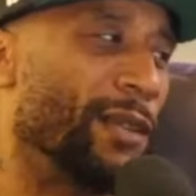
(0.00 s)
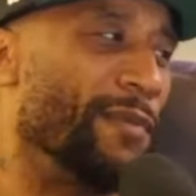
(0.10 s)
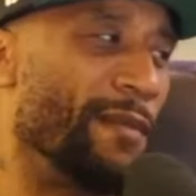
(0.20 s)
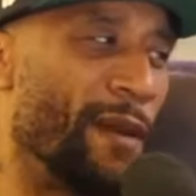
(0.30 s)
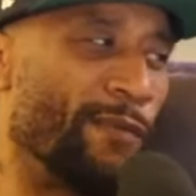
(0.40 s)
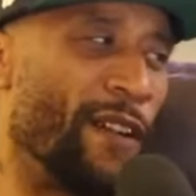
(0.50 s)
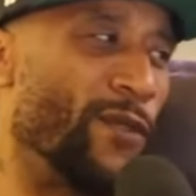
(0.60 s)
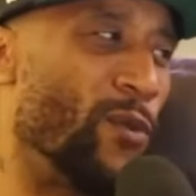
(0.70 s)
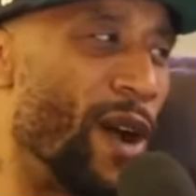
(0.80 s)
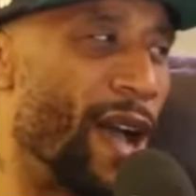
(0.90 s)
So me and my
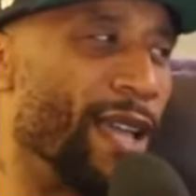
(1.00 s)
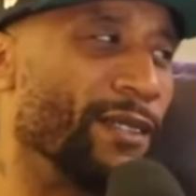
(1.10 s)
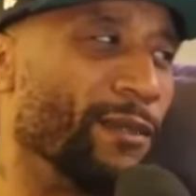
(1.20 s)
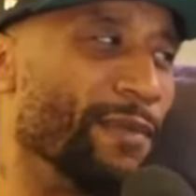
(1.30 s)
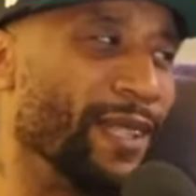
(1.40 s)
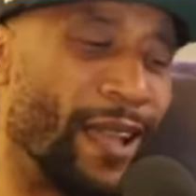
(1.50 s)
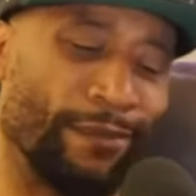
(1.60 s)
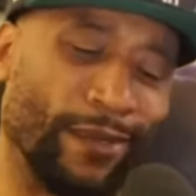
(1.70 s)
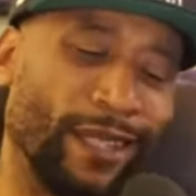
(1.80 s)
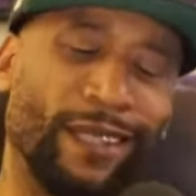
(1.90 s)
brother Wise would be
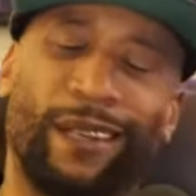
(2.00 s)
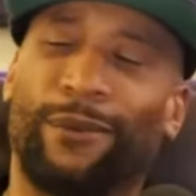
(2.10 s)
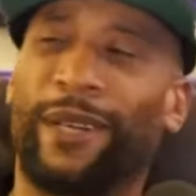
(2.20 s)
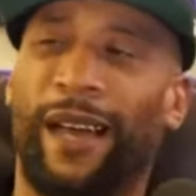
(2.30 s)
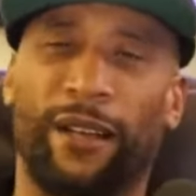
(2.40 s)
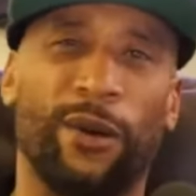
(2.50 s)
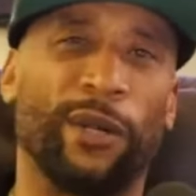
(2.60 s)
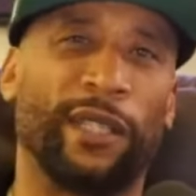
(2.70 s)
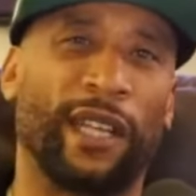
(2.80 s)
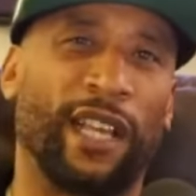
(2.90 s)
like, we not
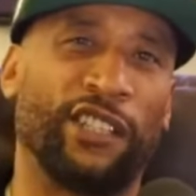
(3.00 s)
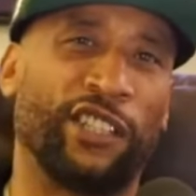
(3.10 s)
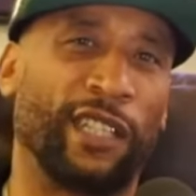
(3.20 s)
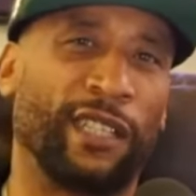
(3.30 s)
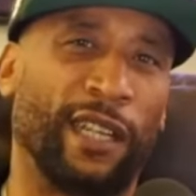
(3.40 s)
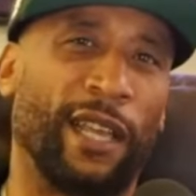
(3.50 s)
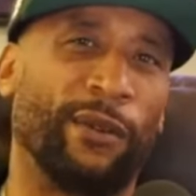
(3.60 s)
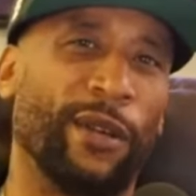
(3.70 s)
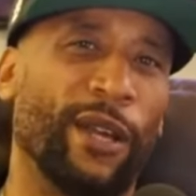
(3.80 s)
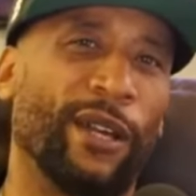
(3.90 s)
going to that shit today.